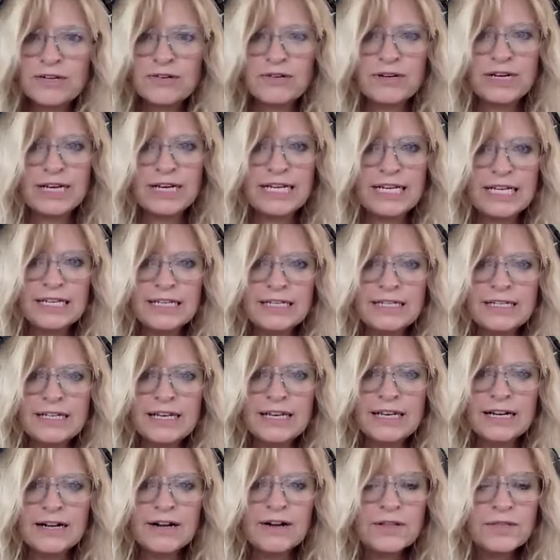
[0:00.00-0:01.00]
you blend right
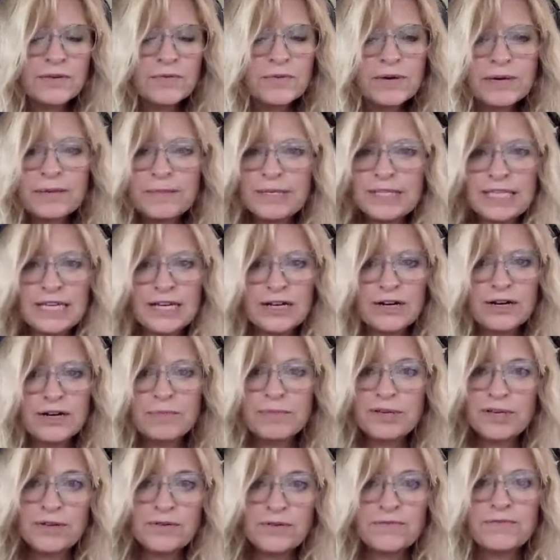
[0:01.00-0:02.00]
in. And all the women there
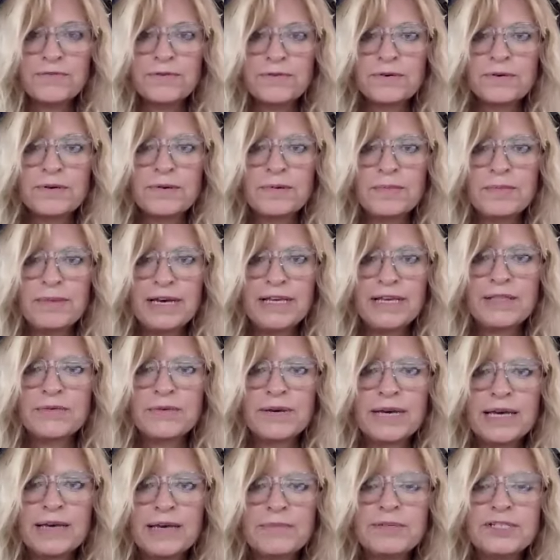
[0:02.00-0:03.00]
are beautiful, by the
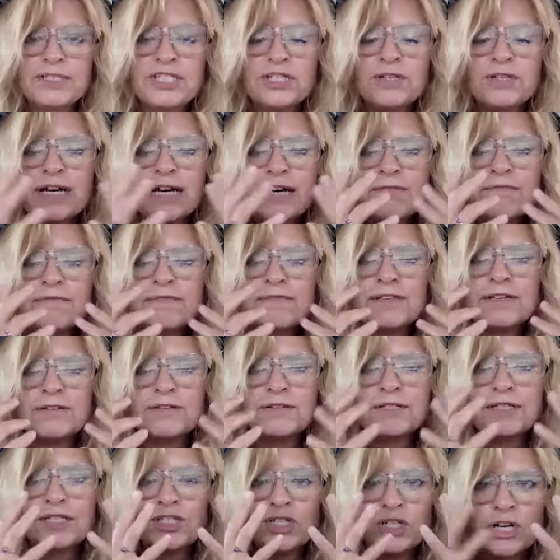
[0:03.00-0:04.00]
way, but you have
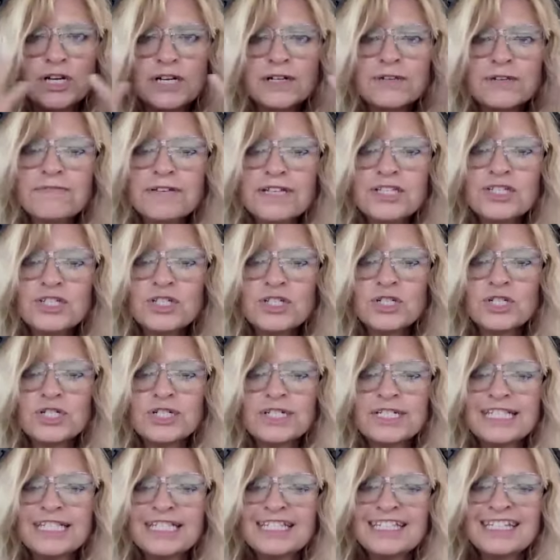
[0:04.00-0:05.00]
those dark
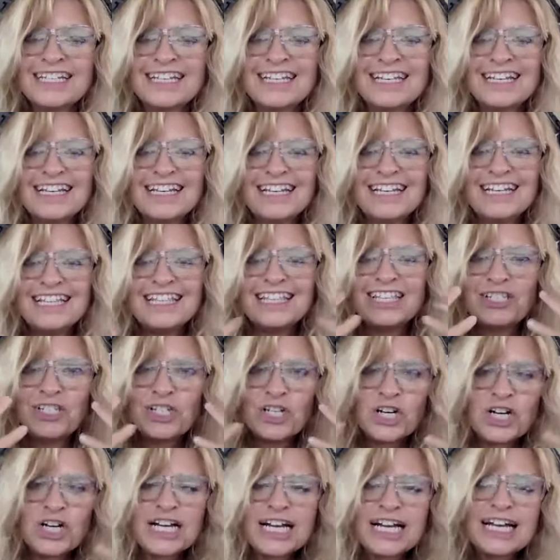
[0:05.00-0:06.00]
features the
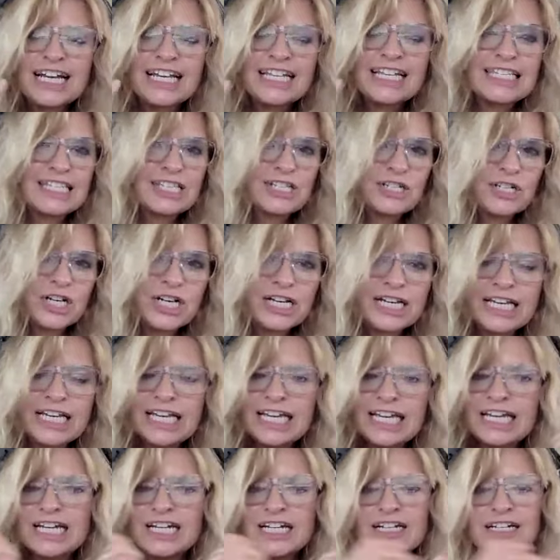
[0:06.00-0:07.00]
dark eyes, the dark
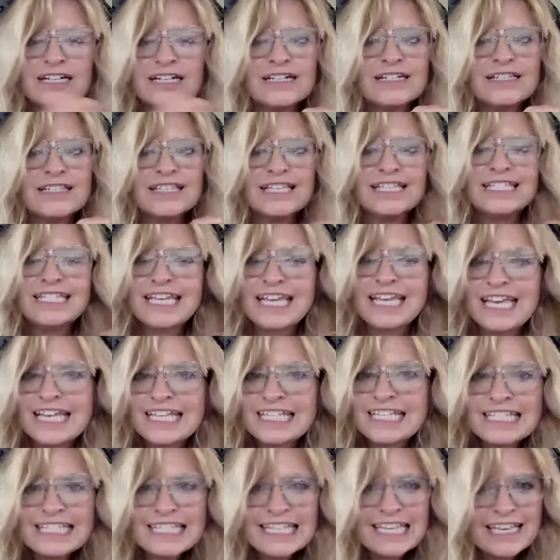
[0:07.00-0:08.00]
hair, the
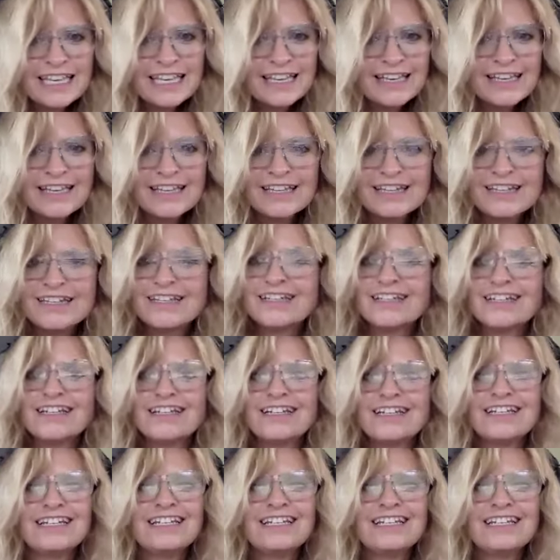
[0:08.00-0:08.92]
tan skin, mm-hmm.